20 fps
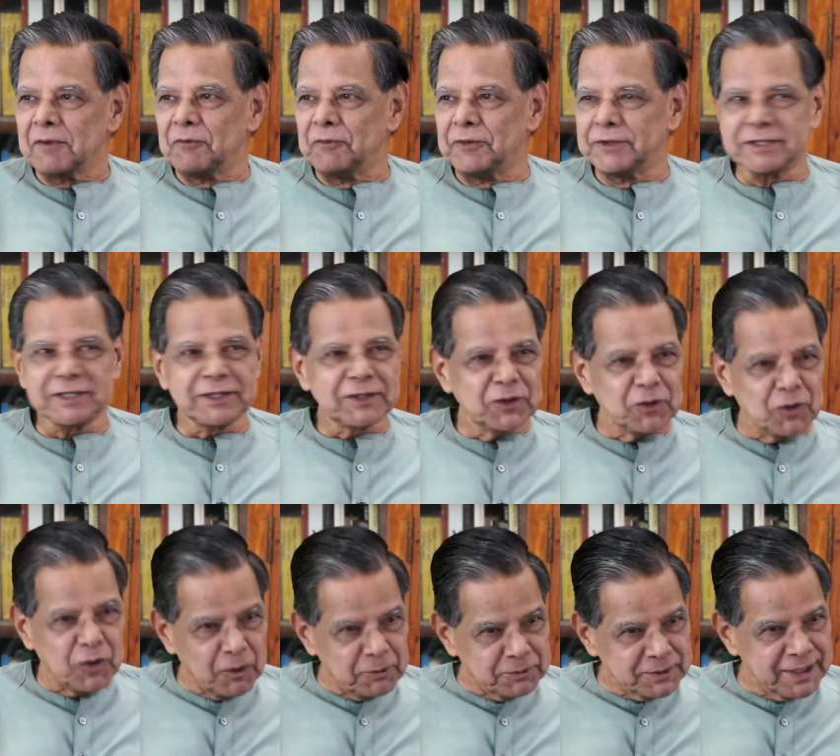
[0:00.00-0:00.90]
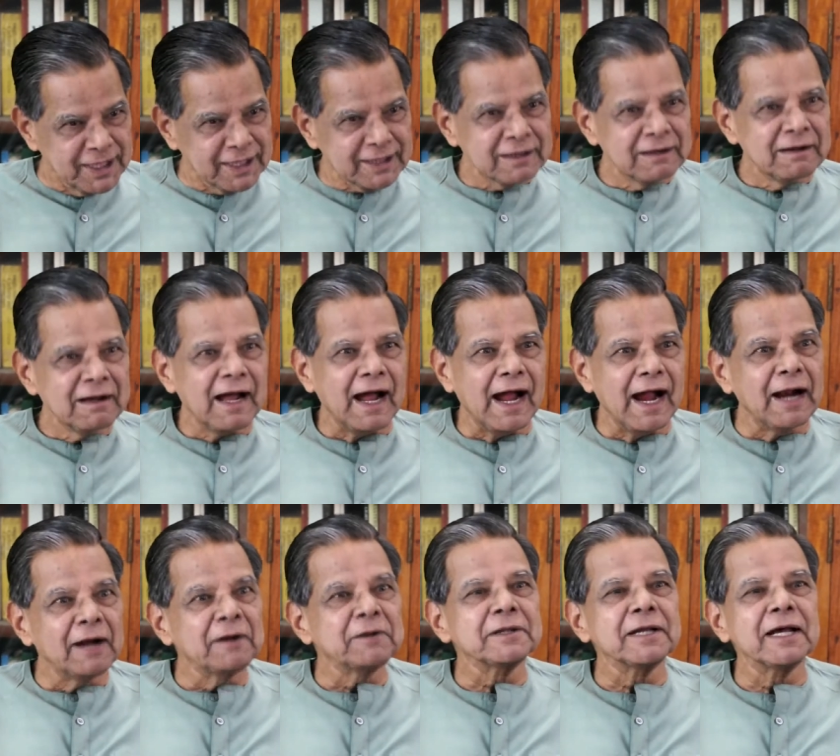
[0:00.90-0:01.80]
which is the object,
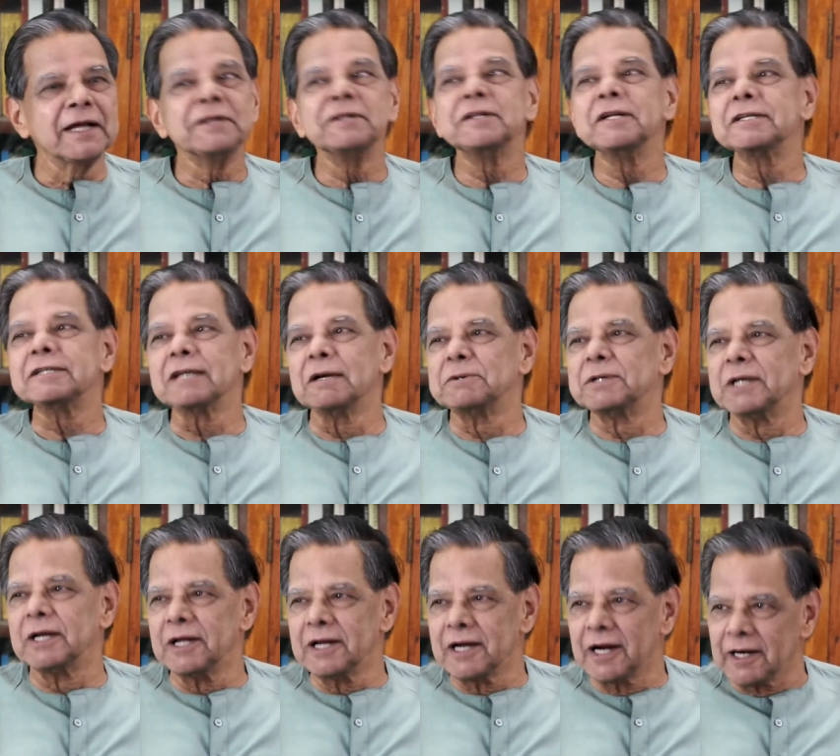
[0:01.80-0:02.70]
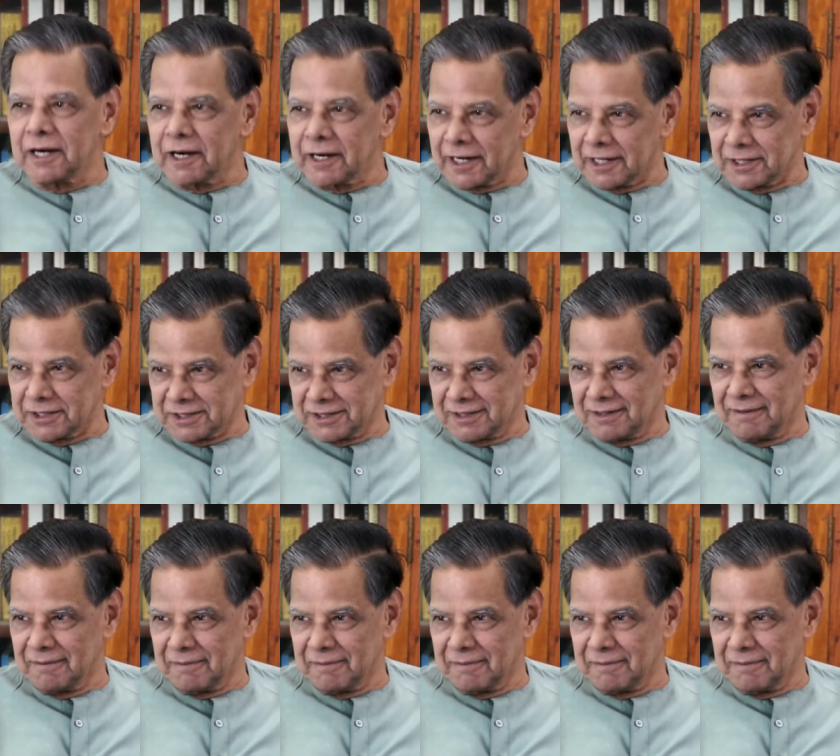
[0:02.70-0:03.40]
and then the subsidiary details.